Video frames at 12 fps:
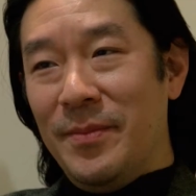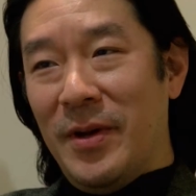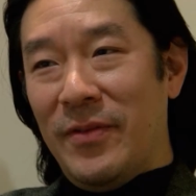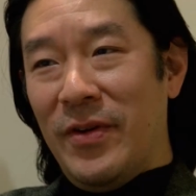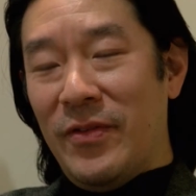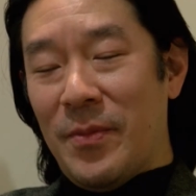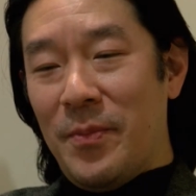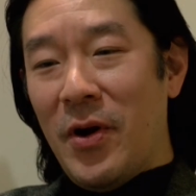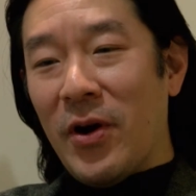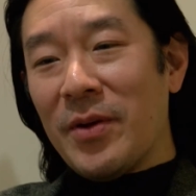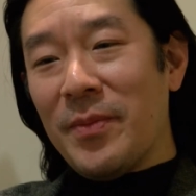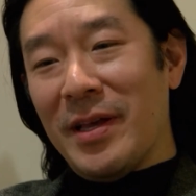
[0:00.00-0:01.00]
My favorite
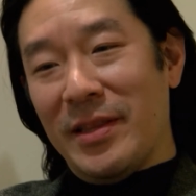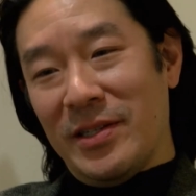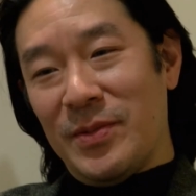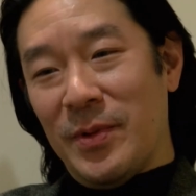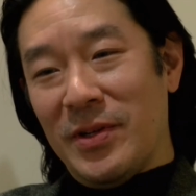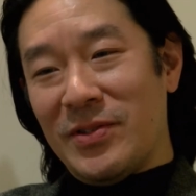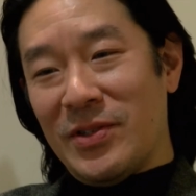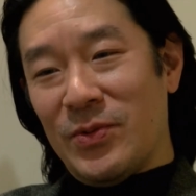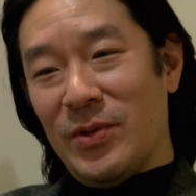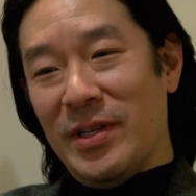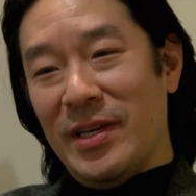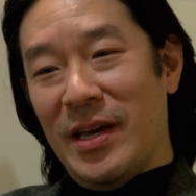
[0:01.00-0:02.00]
part about the experience was
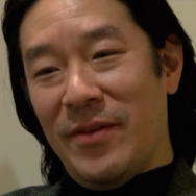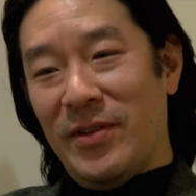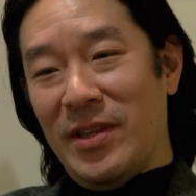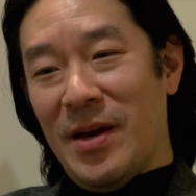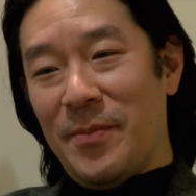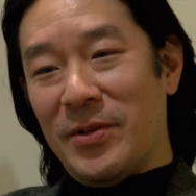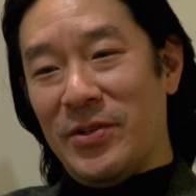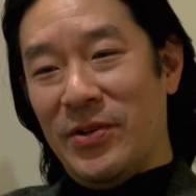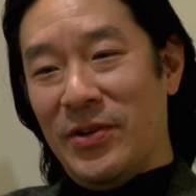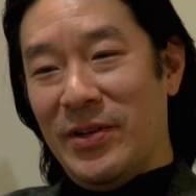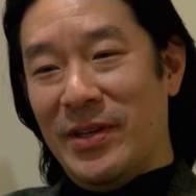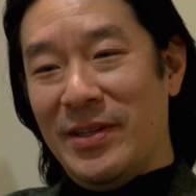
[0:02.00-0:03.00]
really having the
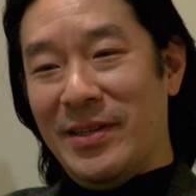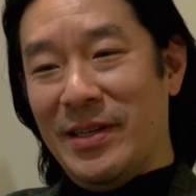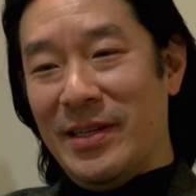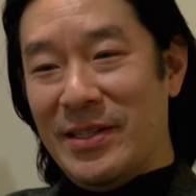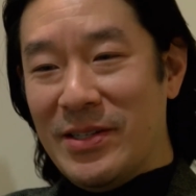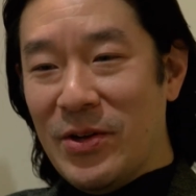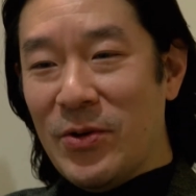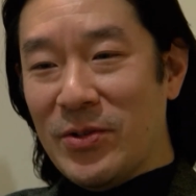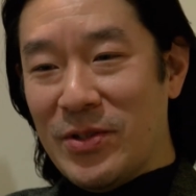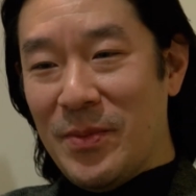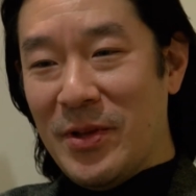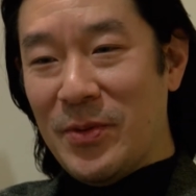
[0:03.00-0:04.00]
opportunity to get to know
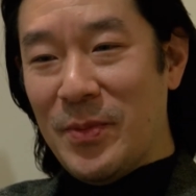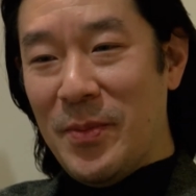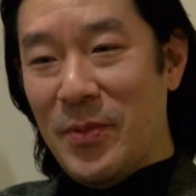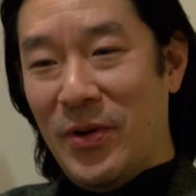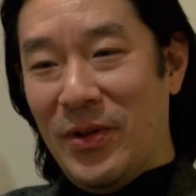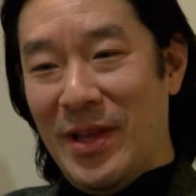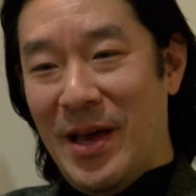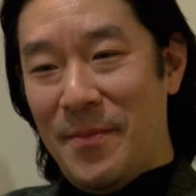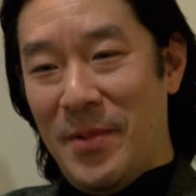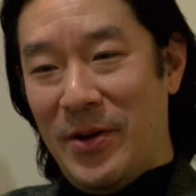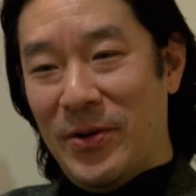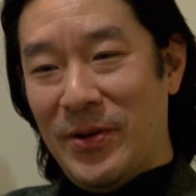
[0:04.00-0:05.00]
some other people a lot
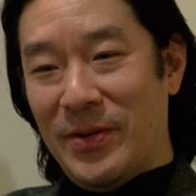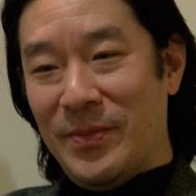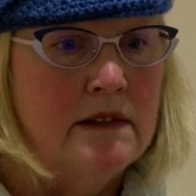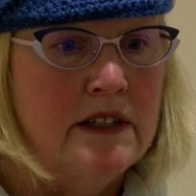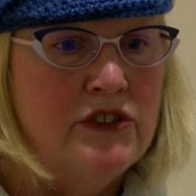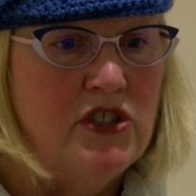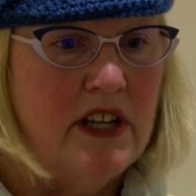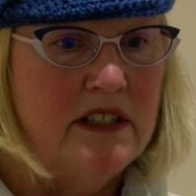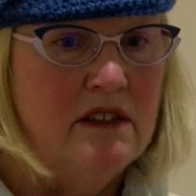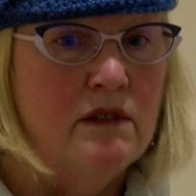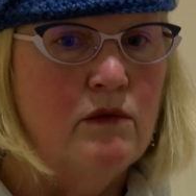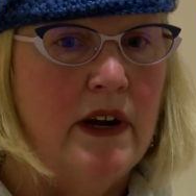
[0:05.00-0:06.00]
better. A
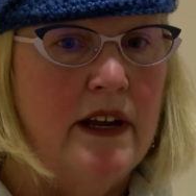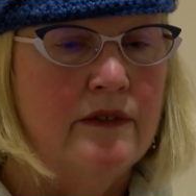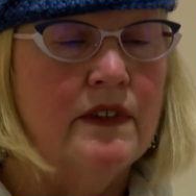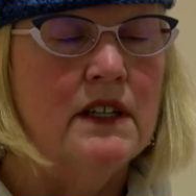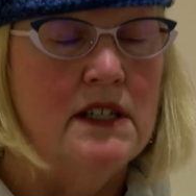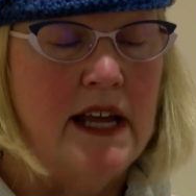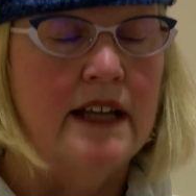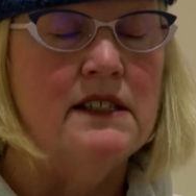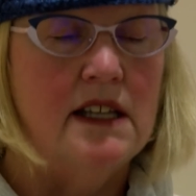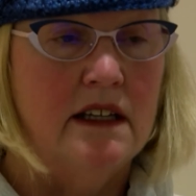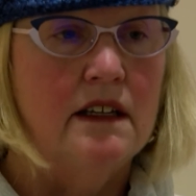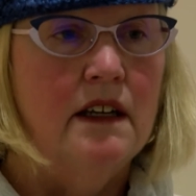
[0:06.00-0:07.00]
genuine way of
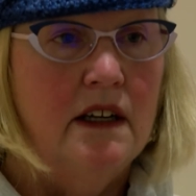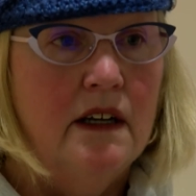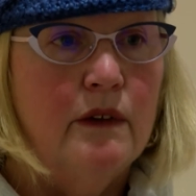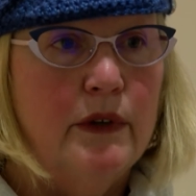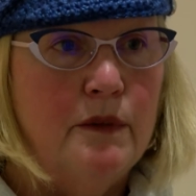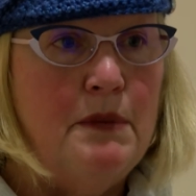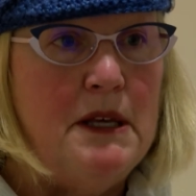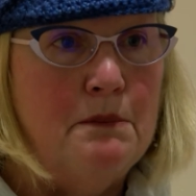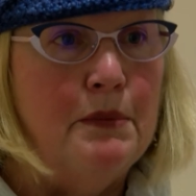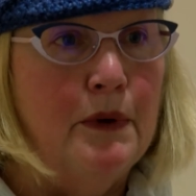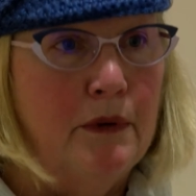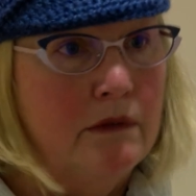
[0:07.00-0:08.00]
connecting with
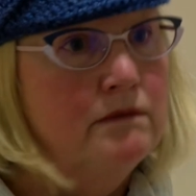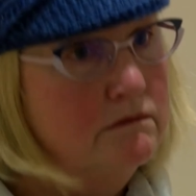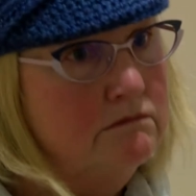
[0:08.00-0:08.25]
people.